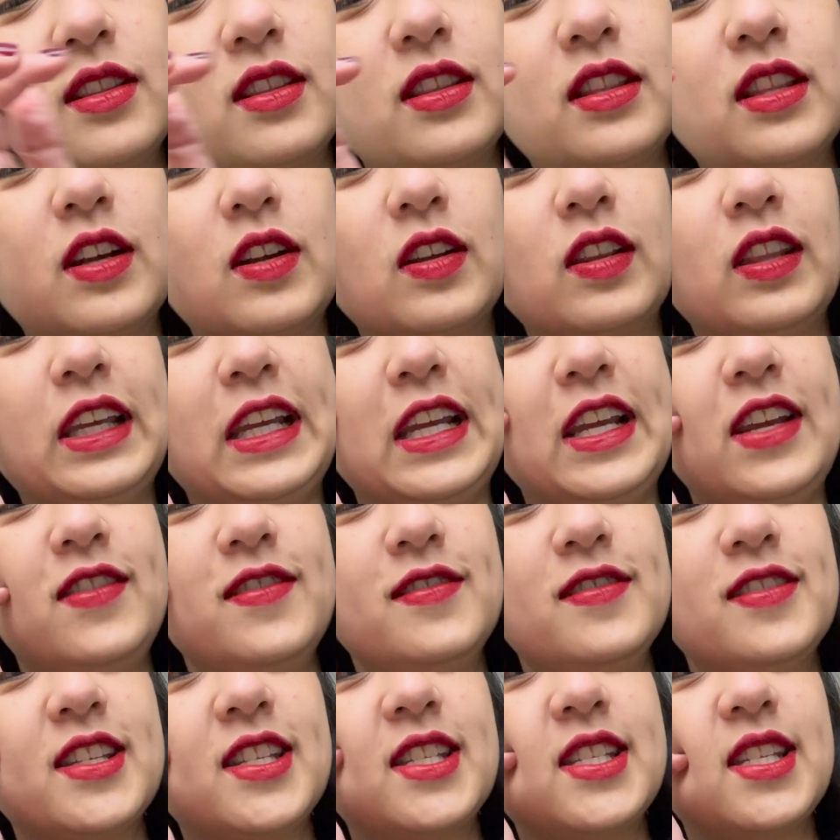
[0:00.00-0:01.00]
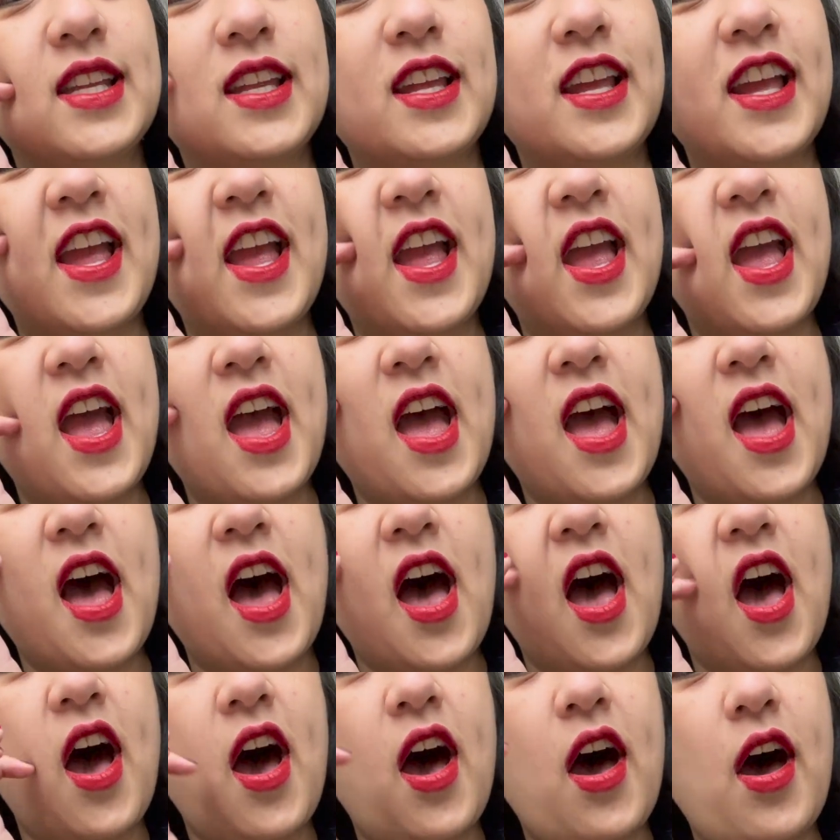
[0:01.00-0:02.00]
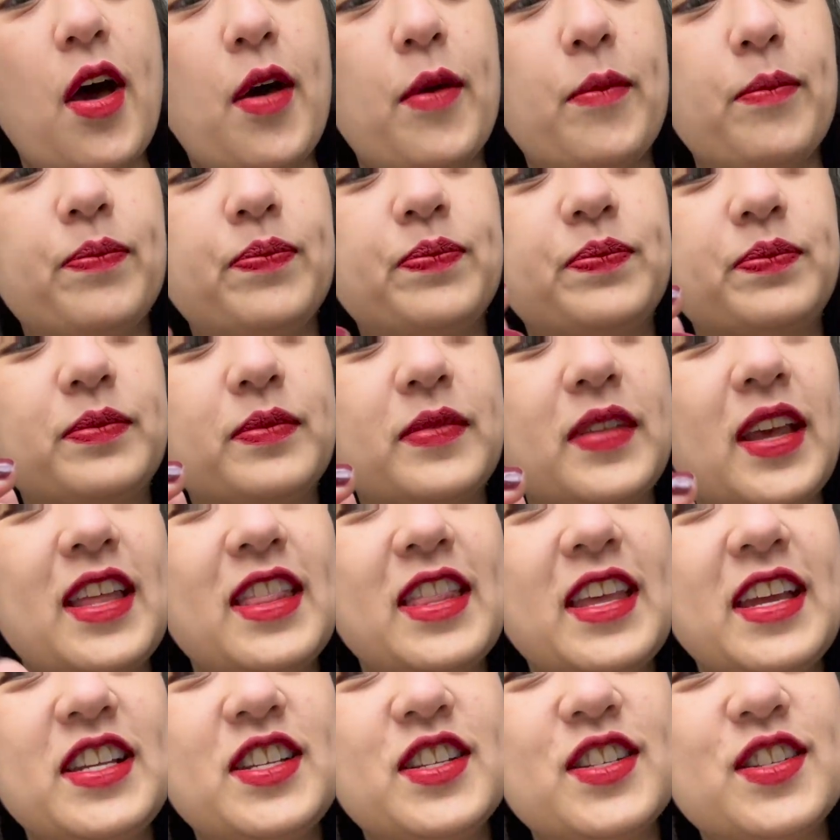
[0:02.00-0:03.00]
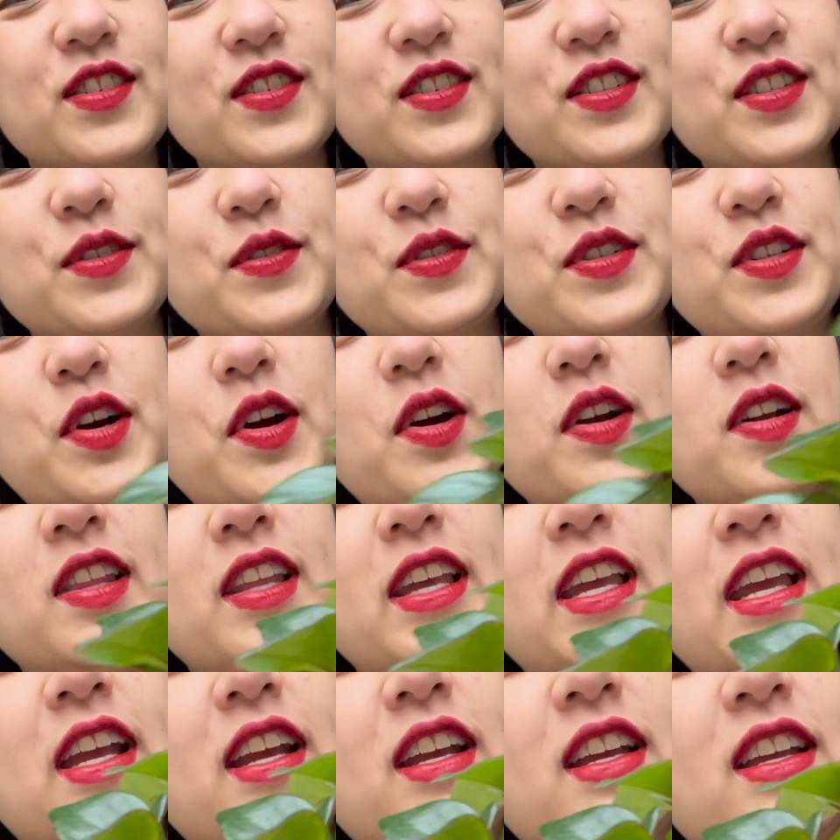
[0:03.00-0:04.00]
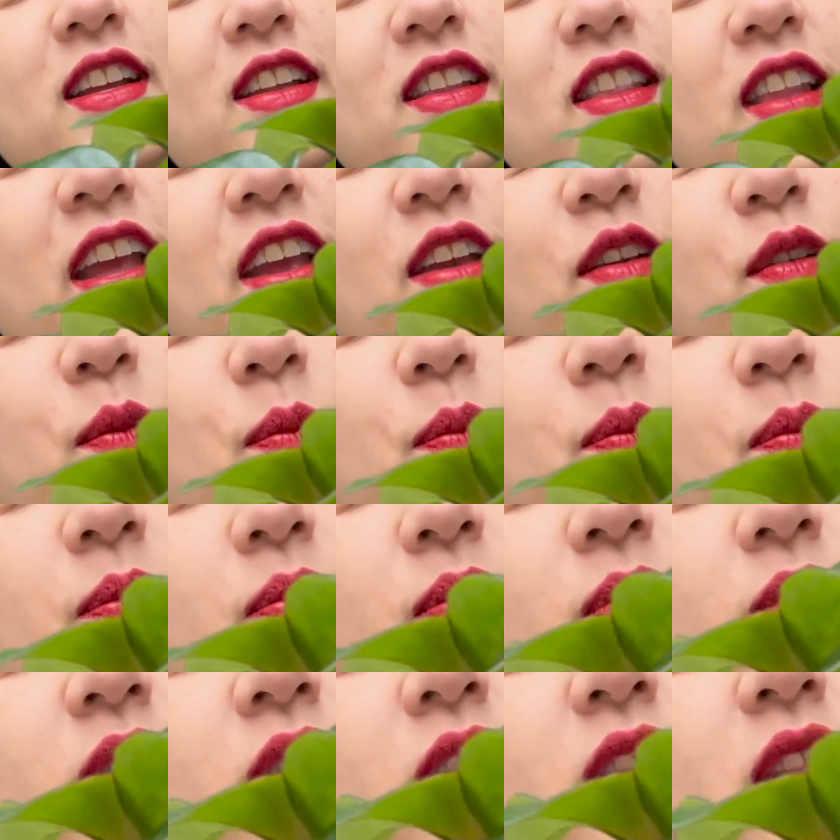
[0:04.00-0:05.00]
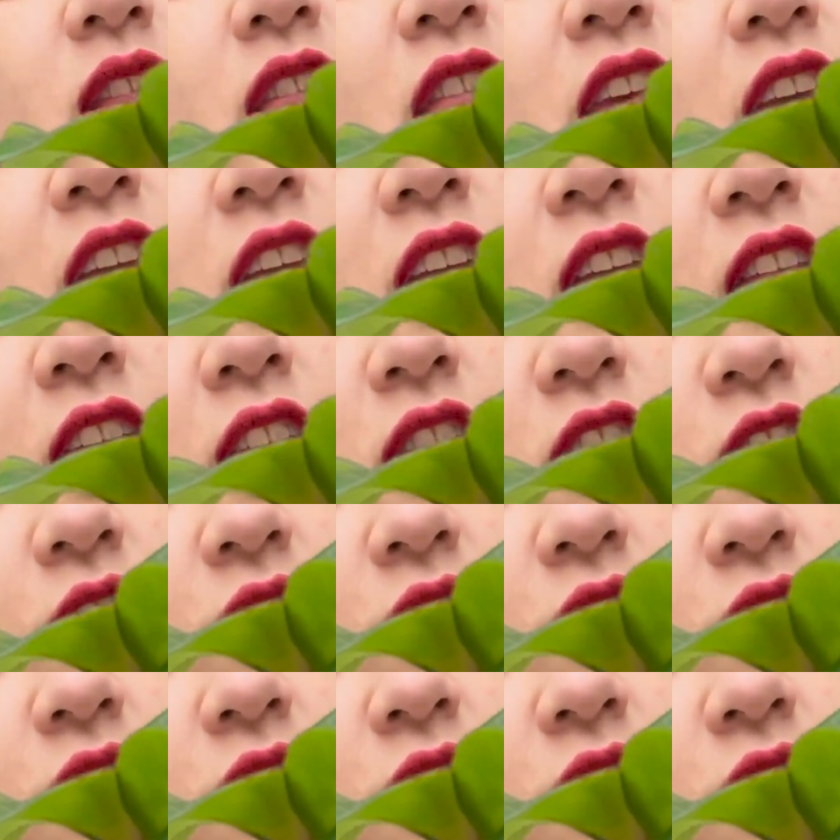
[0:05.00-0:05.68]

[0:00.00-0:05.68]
They're leaves. And they just look so darling, like thinking that they're